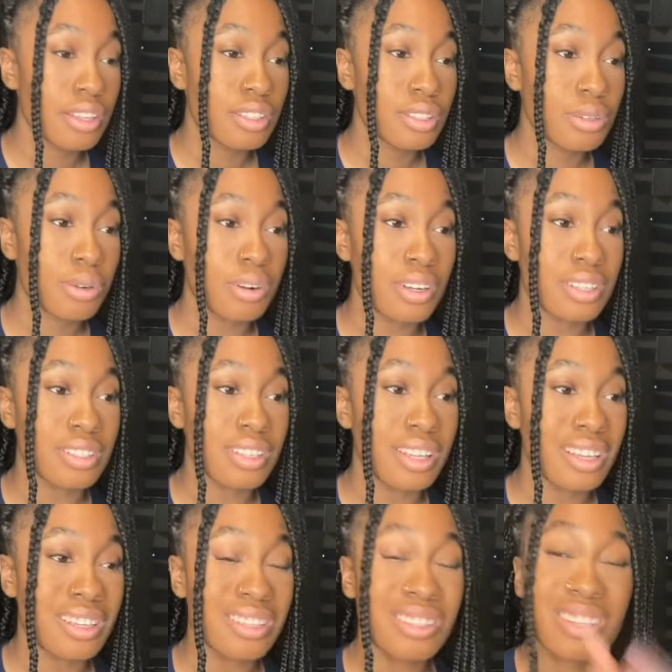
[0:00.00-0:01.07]
towards
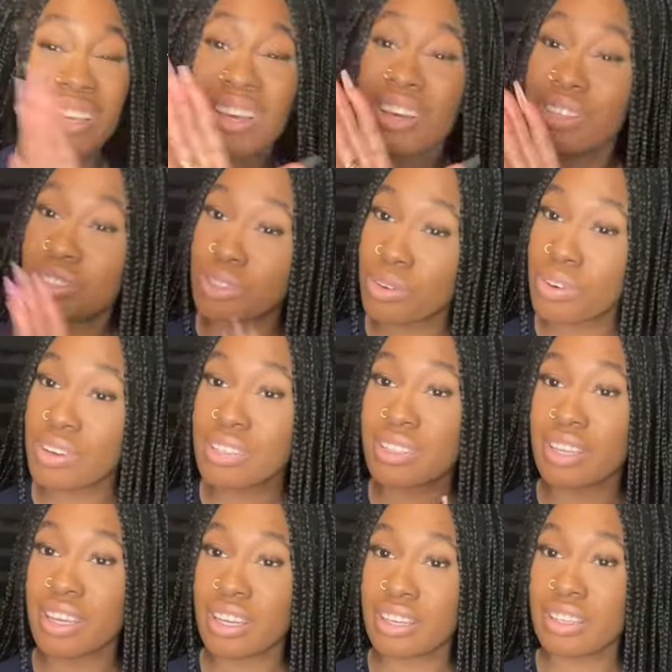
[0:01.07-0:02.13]
the
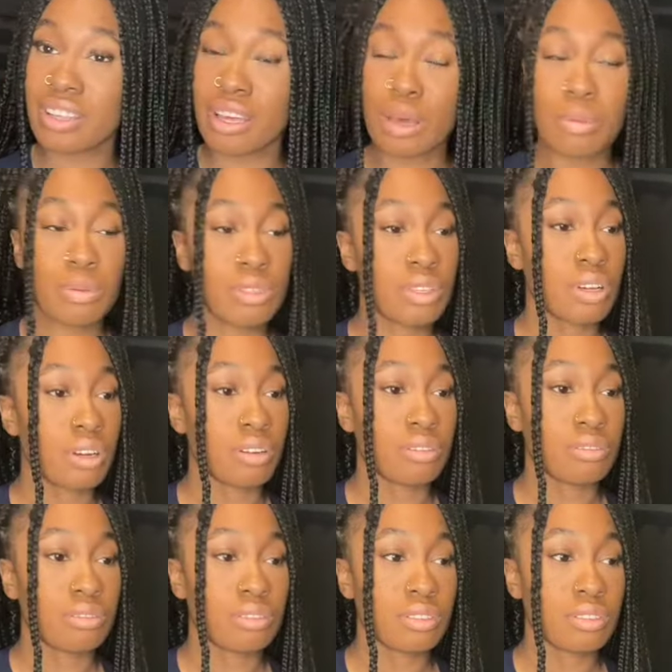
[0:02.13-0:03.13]
end of the episode.